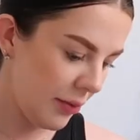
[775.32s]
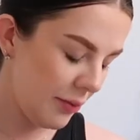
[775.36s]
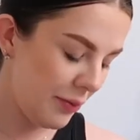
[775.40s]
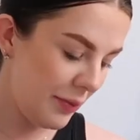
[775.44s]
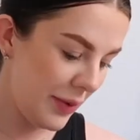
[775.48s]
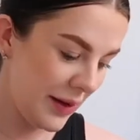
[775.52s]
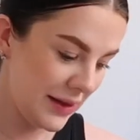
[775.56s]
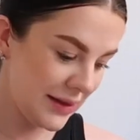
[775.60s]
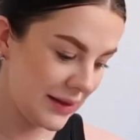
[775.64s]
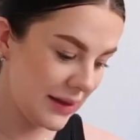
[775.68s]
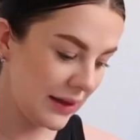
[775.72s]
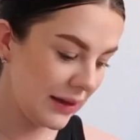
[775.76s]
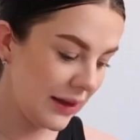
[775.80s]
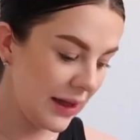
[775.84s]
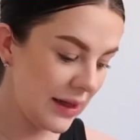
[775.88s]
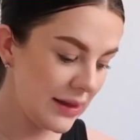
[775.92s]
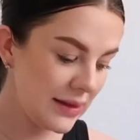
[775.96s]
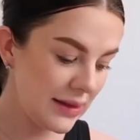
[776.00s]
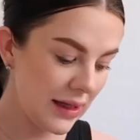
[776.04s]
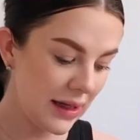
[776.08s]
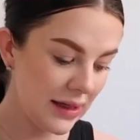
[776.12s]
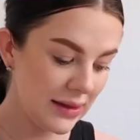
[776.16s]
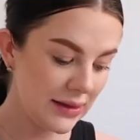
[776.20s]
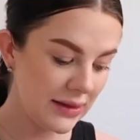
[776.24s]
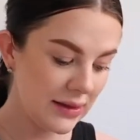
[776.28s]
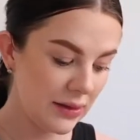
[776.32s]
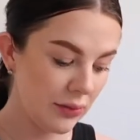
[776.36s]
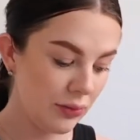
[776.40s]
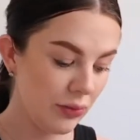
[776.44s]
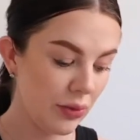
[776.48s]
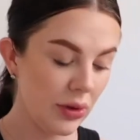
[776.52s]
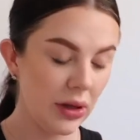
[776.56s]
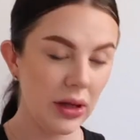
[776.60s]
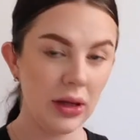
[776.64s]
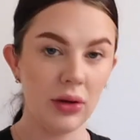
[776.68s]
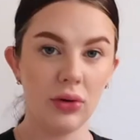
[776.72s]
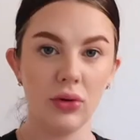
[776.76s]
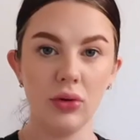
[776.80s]
Best and Less has some
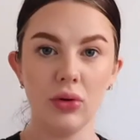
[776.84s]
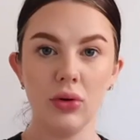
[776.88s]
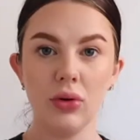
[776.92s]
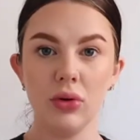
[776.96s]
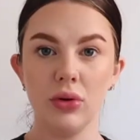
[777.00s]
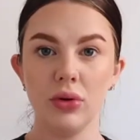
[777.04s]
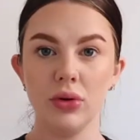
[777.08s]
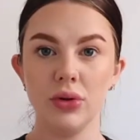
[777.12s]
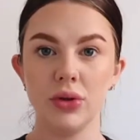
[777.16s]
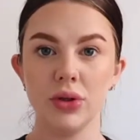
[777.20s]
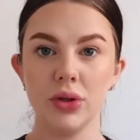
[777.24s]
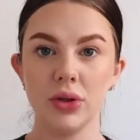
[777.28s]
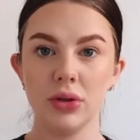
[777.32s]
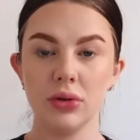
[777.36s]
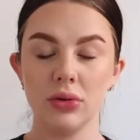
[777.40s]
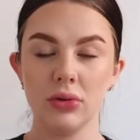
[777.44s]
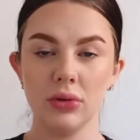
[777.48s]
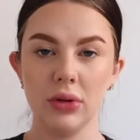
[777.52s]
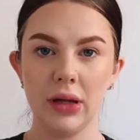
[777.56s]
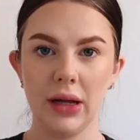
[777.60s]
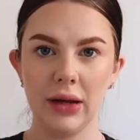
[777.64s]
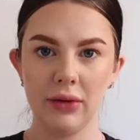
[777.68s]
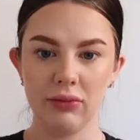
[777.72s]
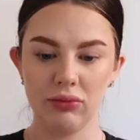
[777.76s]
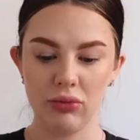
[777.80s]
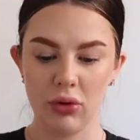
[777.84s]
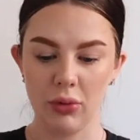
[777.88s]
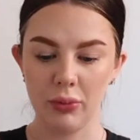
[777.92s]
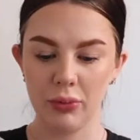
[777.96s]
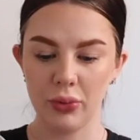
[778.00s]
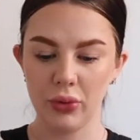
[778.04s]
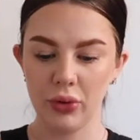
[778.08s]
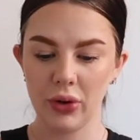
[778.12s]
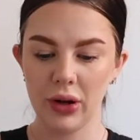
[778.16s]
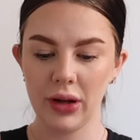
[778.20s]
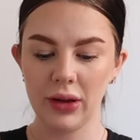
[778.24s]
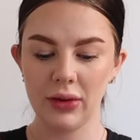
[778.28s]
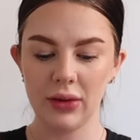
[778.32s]
really good like
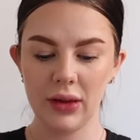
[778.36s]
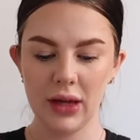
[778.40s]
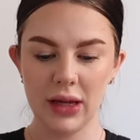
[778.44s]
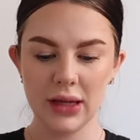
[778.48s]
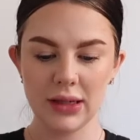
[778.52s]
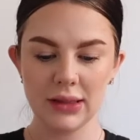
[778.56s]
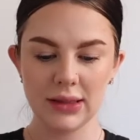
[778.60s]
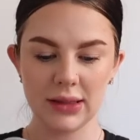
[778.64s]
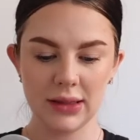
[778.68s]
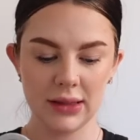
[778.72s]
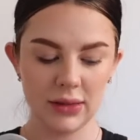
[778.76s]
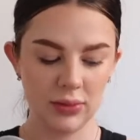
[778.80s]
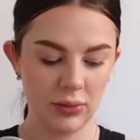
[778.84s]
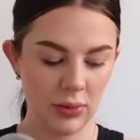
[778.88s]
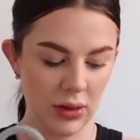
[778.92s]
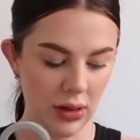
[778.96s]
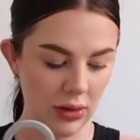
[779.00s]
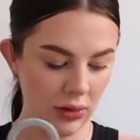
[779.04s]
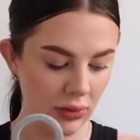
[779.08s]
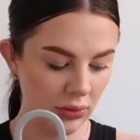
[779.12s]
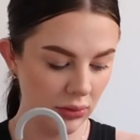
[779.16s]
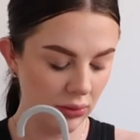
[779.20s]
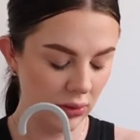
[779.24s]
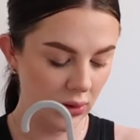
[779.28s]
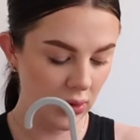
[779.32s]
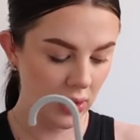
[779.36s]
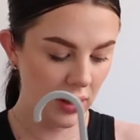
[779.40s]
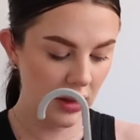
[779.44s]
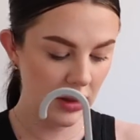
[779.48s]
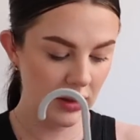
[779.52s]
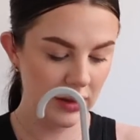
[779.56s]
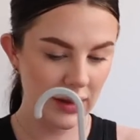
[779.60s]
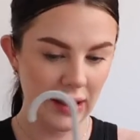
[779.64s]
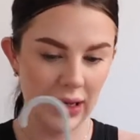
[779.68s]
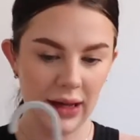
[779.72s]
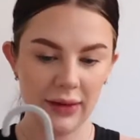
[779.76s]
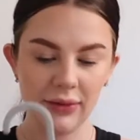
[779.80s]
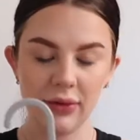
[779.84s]
rompery things as well.
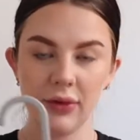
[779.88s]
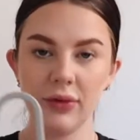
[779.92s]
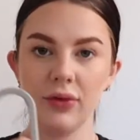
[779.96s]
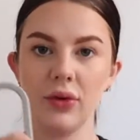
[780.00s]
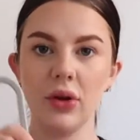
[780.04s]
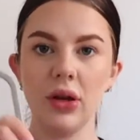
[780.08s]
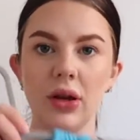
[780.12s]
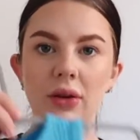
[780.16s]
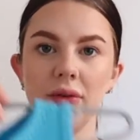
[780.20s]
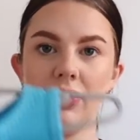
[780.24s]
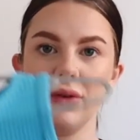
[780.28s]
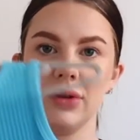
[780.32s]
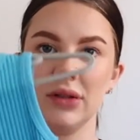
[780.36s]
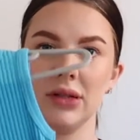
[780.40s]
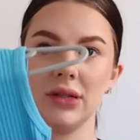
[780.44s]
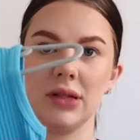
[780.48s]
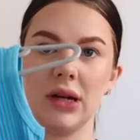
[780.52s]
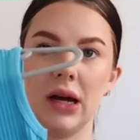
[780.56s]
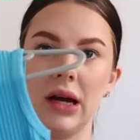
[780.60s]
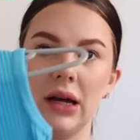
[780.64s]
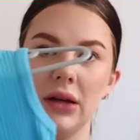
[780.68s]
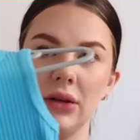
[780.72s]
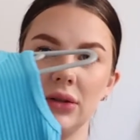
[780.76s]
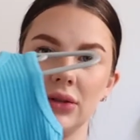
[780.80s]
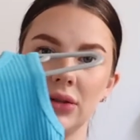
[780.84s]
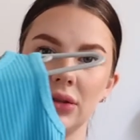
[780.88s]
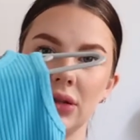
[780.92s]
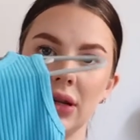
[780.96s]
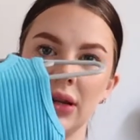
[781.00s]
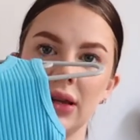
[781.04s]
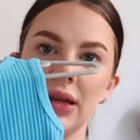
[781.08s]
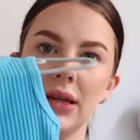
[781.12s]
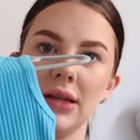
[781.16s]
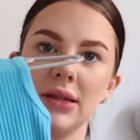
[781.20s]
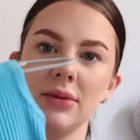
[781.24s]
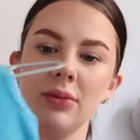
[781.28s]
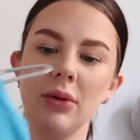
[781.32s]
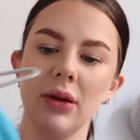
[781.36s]
They have a few different styles. So
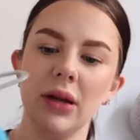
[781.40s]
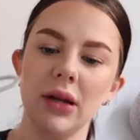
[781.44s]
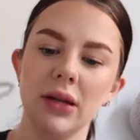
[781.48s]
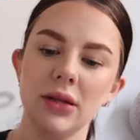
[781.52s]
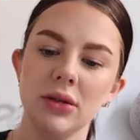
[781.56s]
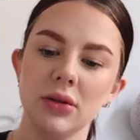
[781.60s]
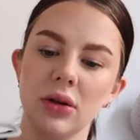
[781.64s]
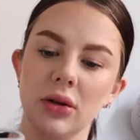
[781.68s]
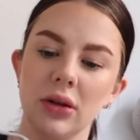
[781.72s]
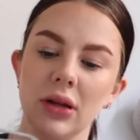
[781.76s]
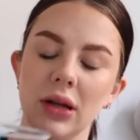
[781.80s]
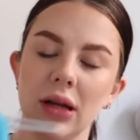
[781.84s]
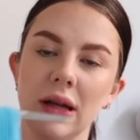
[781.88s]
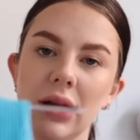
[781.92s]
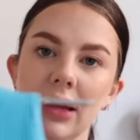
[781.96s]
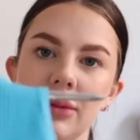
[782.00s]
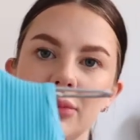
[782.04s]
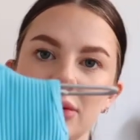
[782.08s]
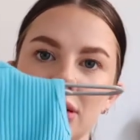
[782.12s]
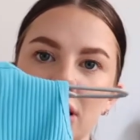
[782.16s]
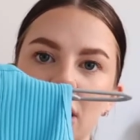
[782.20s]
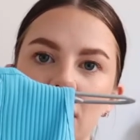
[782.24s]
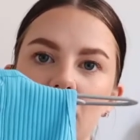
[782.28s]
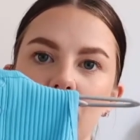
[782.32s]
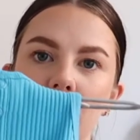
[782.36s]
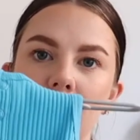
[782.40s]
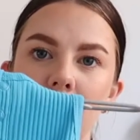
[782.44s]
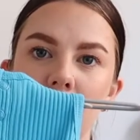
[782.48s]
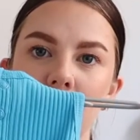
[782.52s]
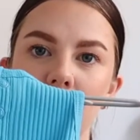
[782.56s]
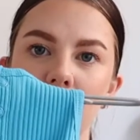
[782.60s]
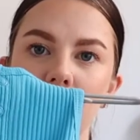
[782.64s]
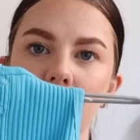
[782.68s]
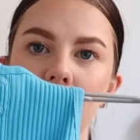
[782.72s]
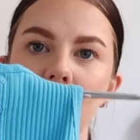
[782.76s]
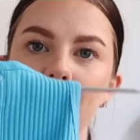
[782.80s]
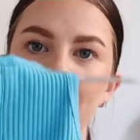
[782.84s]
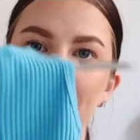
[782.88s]
this one, it's got the clips at the
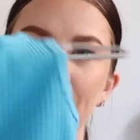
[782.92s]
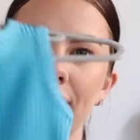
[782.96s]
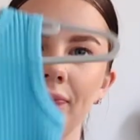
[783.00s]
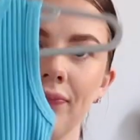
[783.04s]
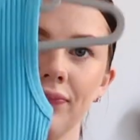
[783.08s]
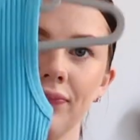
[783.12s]
bottom